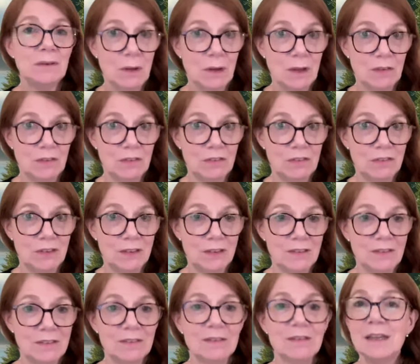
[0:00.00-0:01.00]

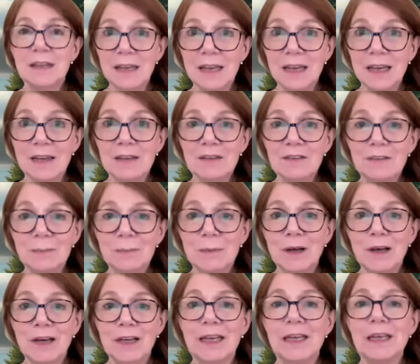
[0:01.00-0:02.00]
consciousness that has a
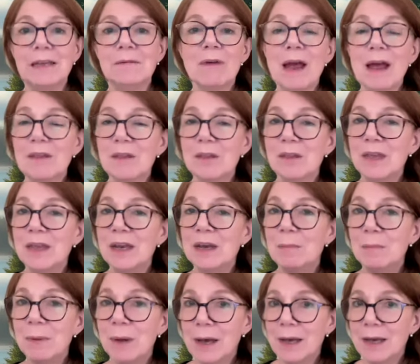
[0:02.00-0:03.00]
body rather than a
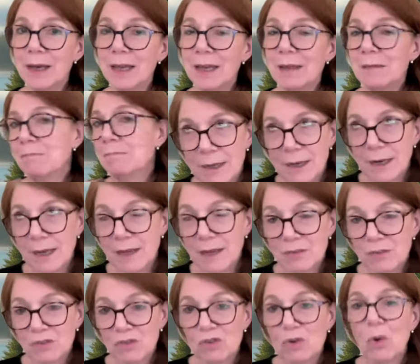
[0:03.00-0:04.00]
body that
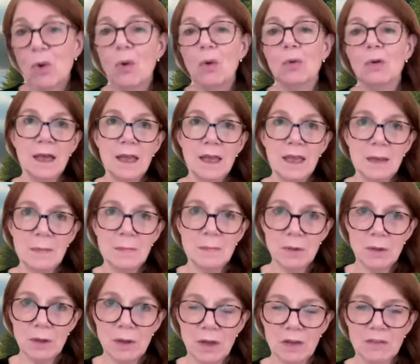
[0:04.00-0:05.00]
has a soul. I am
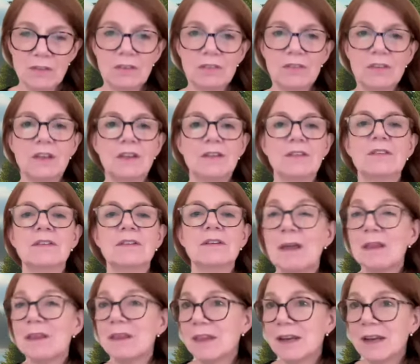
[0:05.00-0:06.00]
consciousness
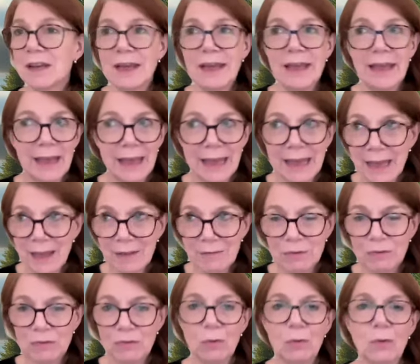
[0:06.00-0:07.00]
rather than I have
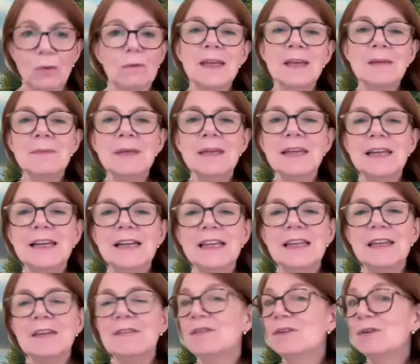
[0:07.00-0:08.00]
a soul. It immediately
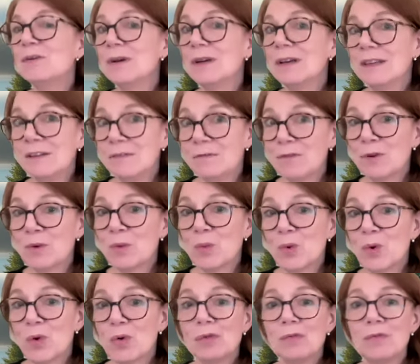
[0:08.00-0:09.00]
gives you a different
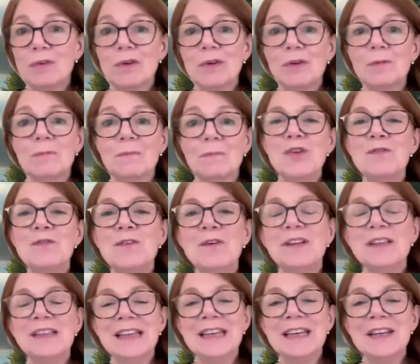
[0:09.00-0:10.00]
worldview. You
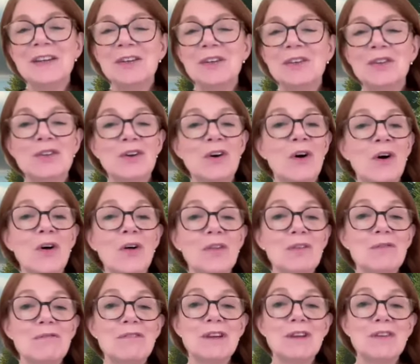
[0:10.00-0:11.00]
feel linked to all
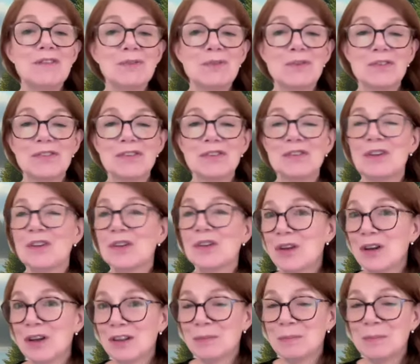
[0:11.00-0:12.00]
the resources on the
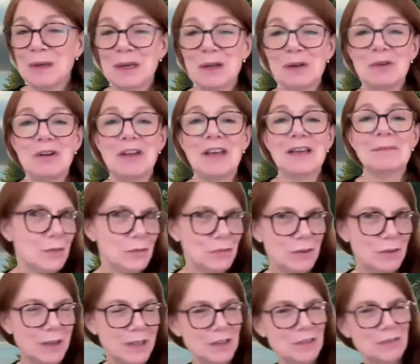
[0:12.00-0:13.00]
cosmic internet. So
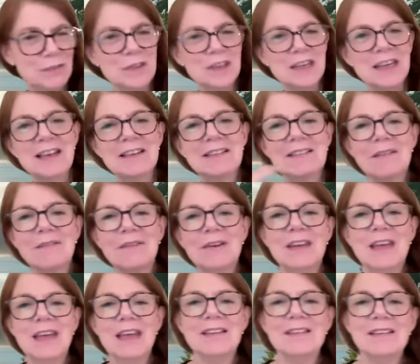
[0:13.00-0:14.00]
try this for the next seven
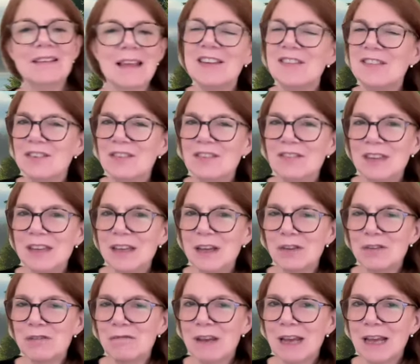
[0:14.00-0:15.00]
days and just see how
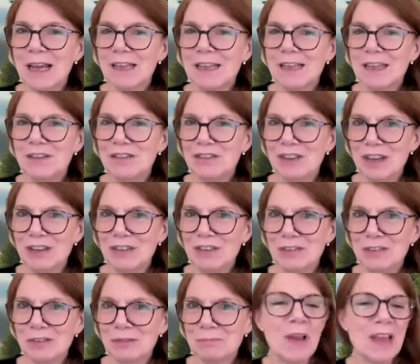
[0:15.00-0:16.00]
your reality
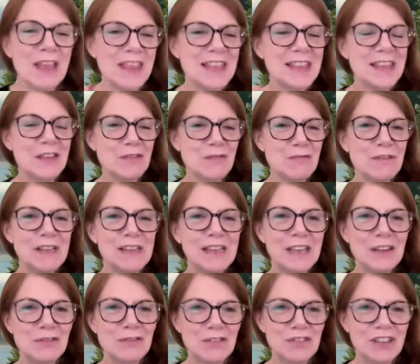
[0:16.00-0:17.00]
changes. Well, I think that's really
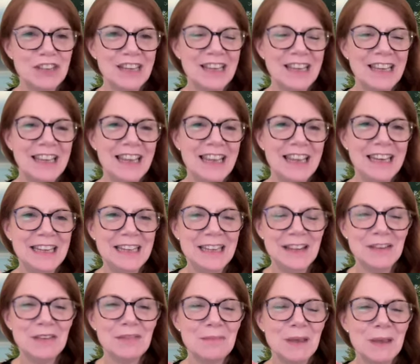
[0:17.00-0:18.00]
interesting, and it
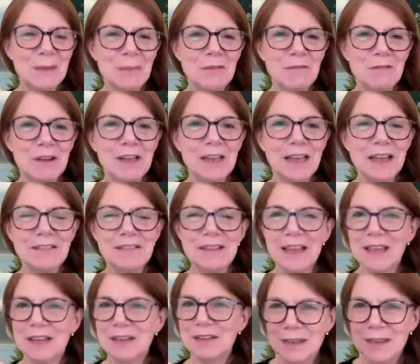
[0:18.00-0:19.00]
does make me realize
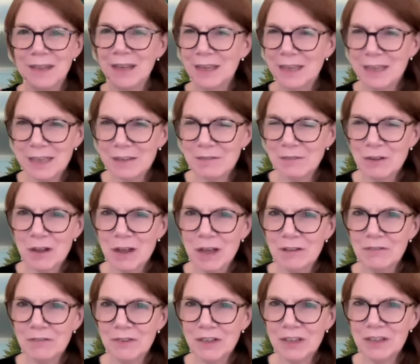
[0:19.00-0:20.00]
that the idea of
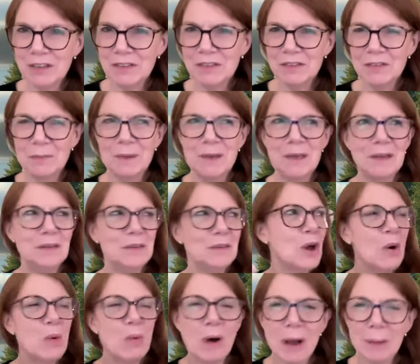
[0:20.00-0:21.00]
confidence has been
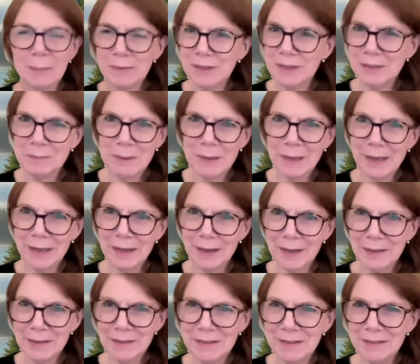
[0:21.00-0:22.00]
co-opted
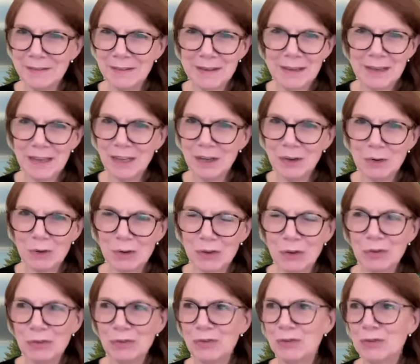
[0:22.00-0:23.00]
by society or
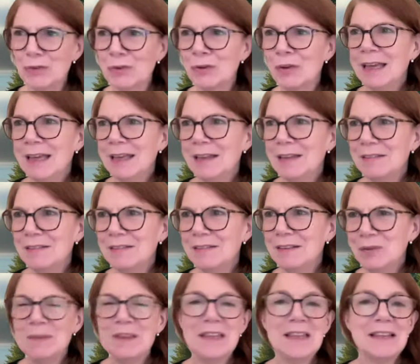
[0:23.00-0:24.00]
culture as
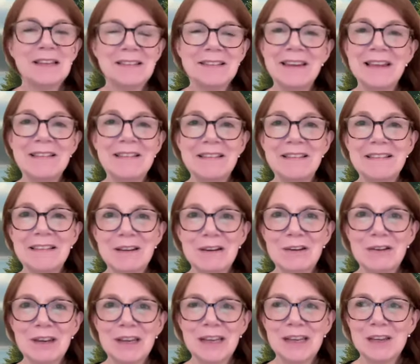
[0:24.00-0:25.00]
something that's
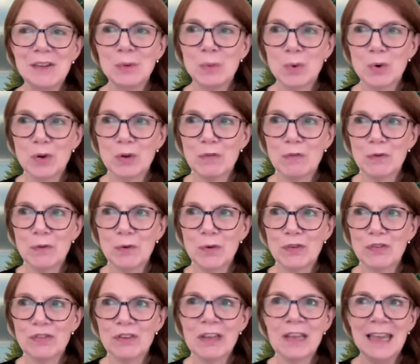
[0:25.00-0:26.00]
necessary in the
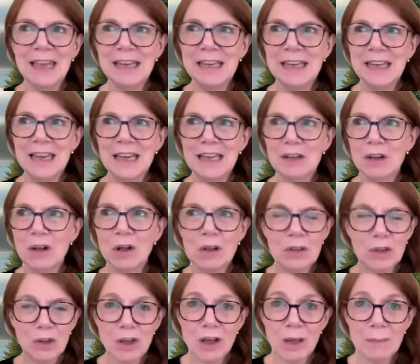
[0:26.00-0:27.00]
workforce, and yet all
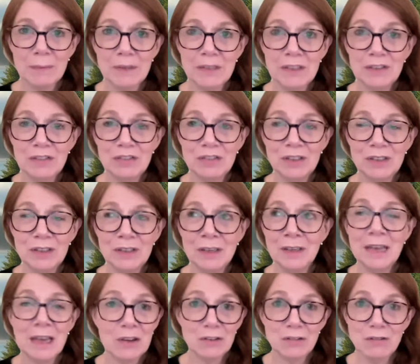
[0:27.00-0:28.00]
the competition
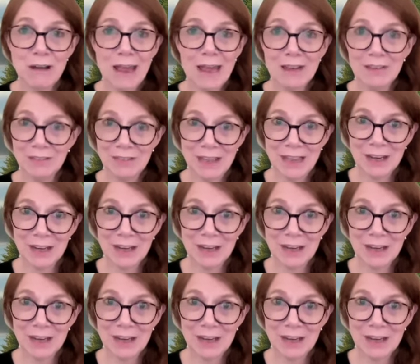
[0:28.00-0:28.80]
counteracts that confidence.